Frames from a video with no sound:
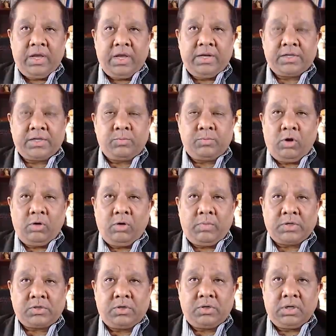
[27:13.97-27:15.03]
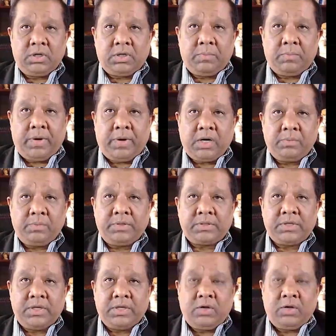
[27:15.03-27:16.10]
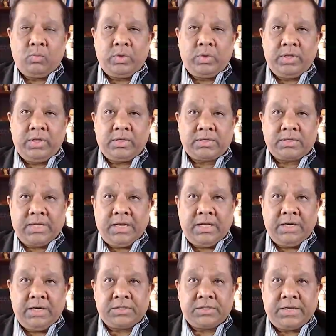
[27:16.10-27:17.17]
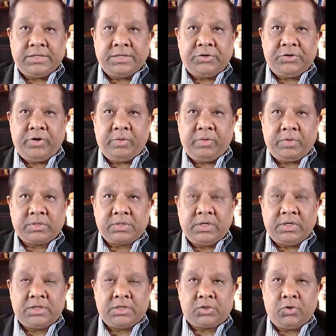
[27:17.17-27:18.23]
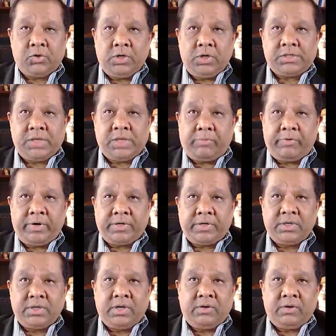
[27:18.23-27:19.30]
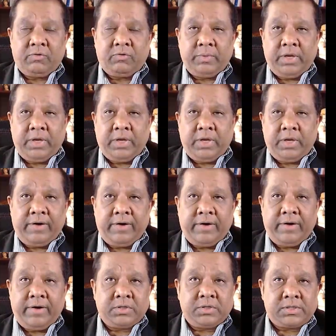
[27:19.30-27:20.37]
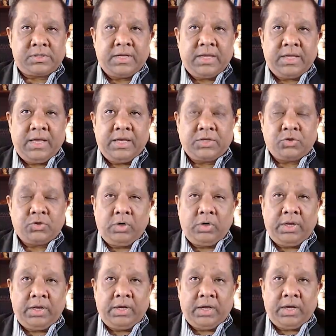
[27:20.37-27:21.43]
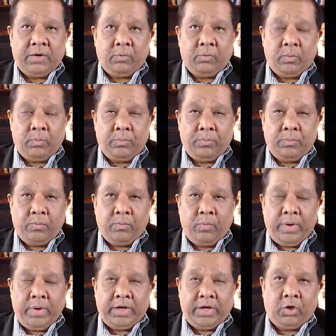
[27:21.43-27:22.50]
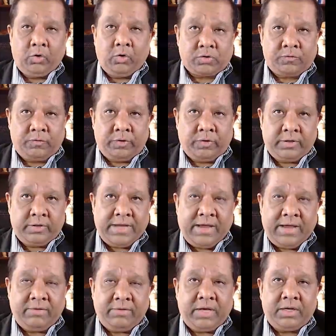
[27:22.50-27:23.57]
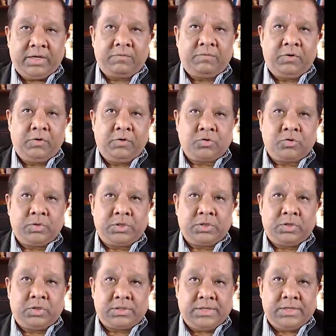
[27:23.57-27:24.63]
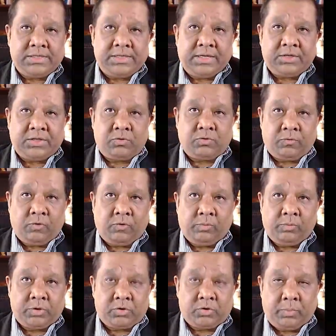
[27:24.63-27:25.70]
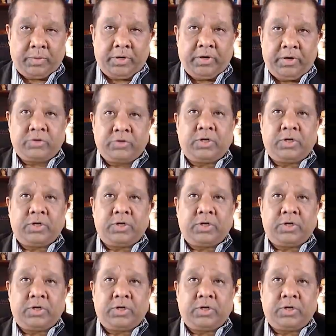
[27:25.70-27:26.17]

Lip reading: in a small muscular compartment within the scalenus anterior muscle. It's totally separate from the other elements. It's only when it goes further down that it fuses with the C6 to form the superior